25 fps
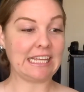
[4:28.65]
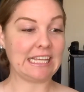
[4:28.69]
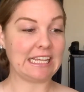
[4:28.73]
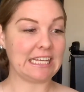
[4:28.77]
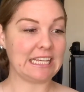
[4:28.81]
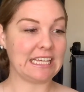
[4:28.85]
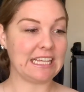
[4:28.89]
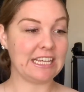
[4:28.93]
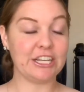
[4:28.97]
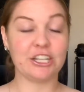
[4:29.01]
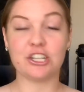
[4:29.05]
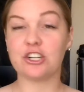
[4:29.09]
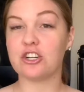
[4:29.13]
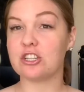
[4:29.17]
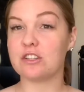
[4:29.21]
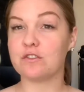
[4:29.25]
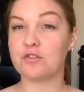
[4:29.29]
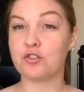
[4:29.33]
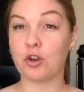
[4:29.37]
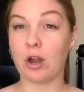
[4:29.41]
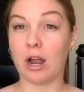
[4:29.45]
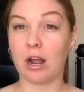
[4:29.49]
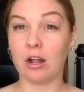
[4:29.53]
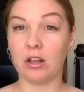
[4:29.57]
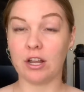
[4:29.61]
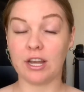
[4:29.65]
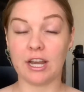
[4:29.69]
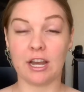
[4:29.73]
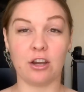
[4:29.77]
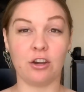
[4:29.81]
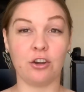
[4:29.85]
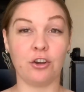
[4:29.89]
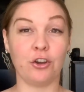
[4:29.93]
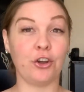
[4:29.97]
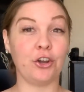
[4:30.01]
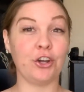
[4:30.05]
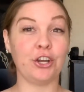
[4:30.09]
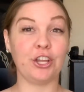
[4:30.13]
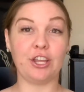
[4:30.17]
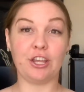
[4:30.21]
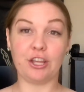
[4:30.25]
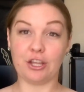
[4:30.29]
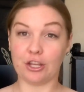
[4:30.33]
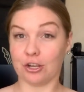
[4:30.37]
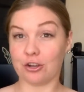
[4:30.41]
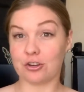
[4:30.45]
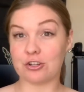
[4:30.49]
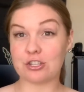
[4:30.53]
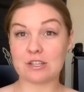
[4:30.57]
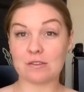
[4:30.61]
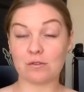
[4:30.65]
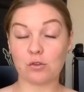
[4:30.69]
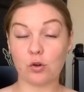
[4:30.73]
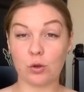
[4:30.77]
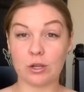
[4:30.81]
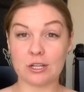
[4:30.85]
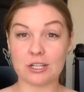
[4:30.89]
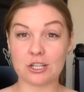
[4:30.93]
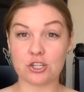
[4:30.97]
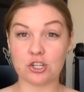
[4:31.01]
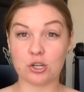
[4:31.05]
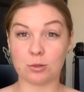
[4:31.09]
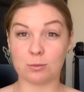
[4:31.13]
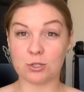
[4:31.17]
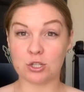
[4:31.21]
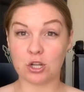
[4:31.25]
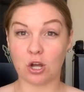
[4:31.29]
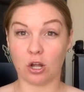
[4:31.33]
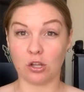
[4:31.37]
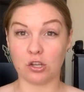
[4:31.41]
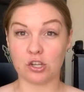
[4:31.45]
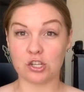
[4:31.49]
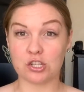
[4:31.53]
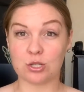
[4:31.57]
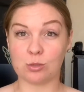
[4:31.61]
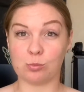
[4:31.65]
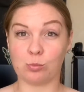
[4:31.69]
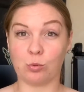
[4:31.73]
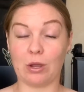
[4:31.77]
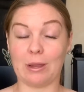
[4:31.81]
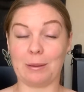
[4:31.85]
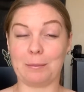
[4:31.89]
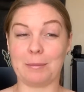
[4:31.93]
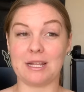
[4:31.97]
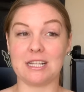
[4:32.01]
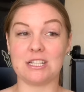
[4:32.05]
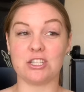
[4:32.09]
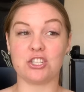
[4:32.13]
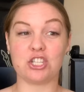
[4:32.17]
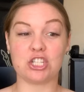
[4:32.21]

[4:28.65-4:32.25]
years of trial and error, years of going to dermatologist appointments.